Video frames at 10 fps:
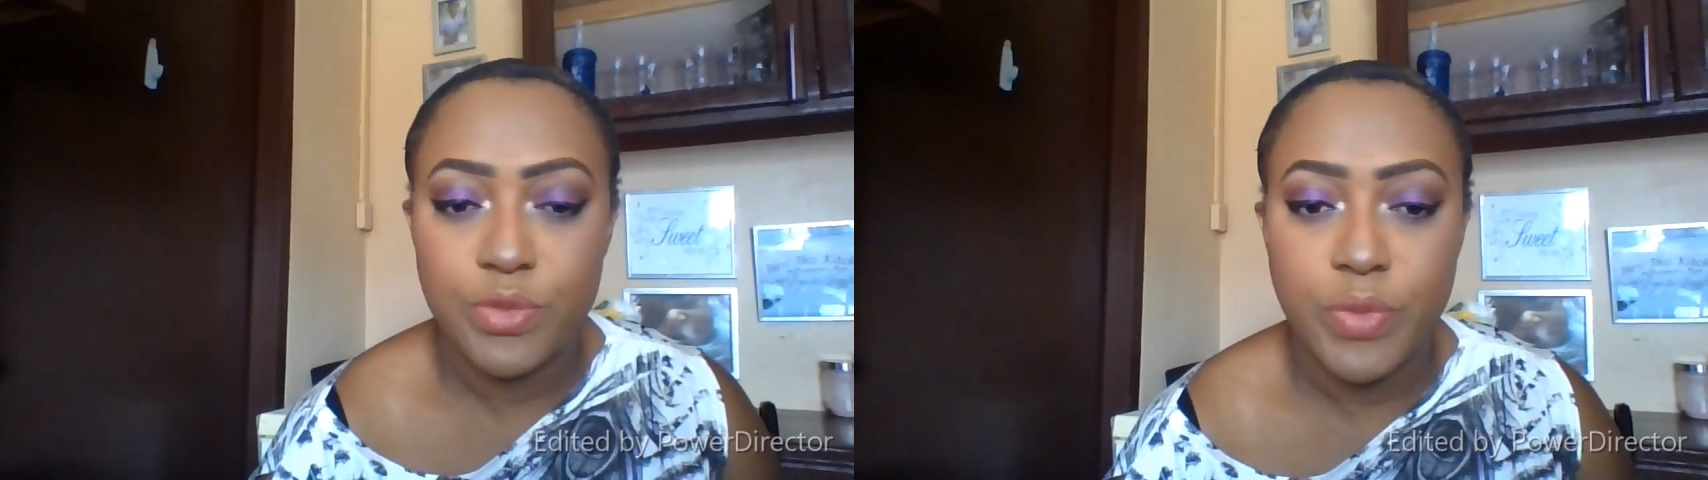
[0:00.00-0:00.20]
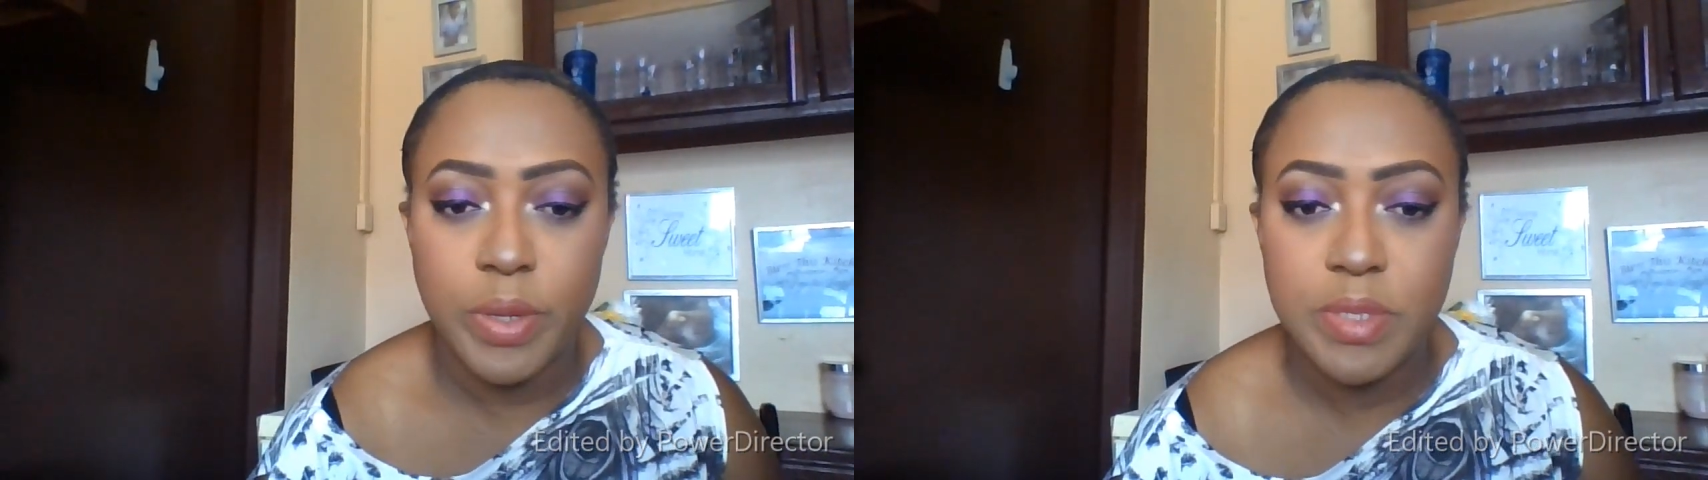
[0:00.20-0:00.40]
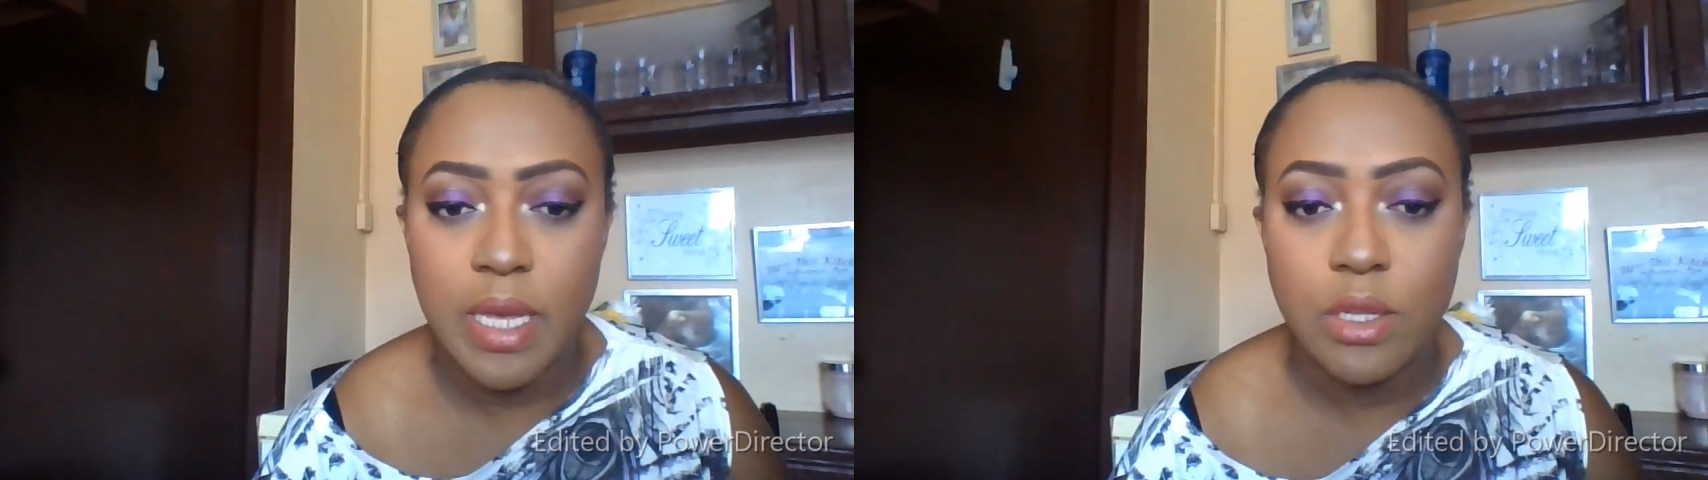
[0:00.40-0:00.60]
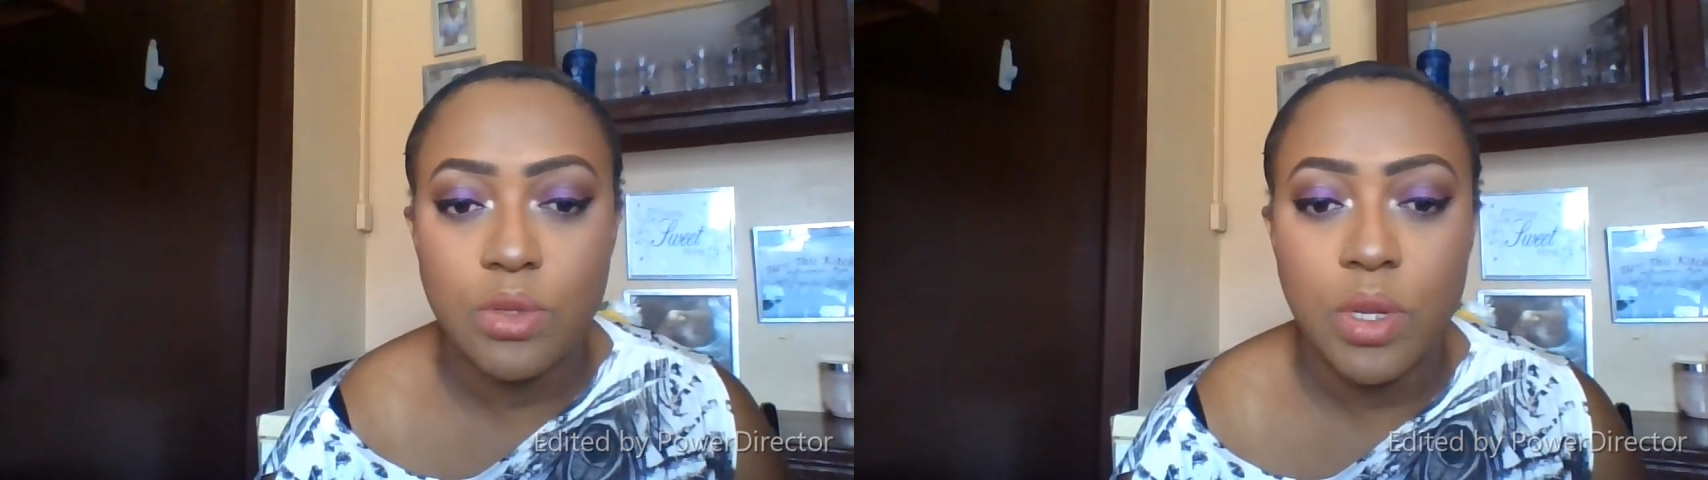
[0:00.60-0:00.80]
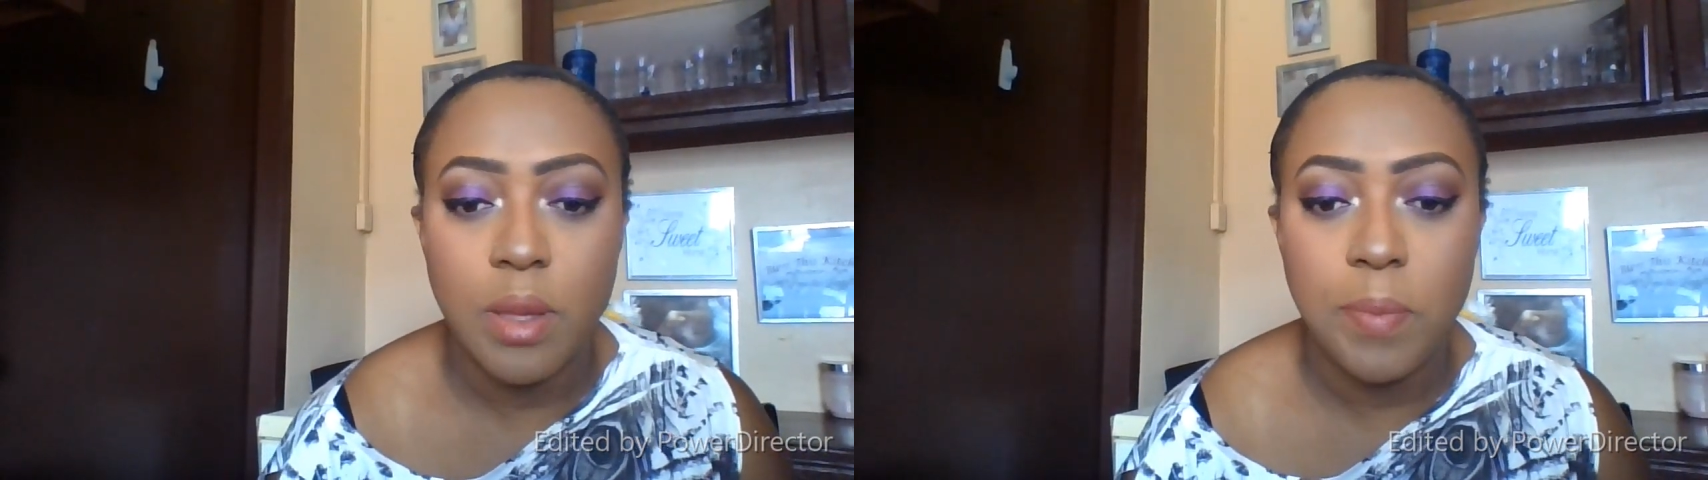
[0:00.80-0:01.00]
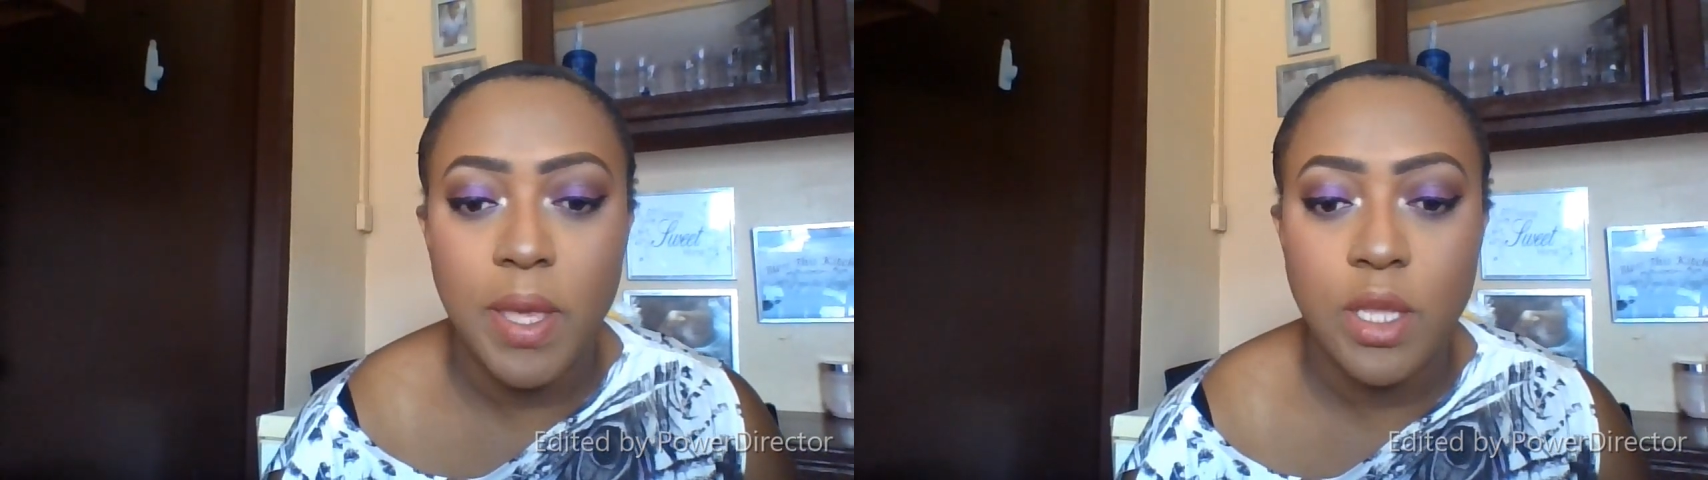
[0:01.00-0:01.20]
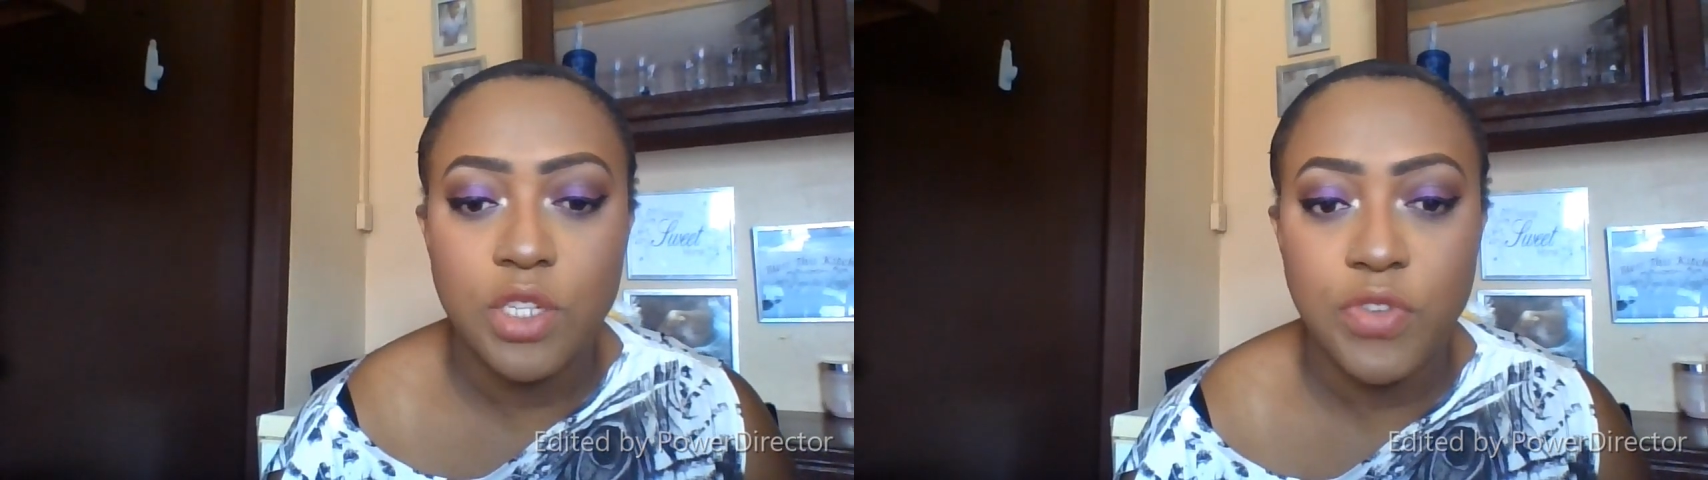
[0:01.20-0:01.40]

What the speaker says: website or their page,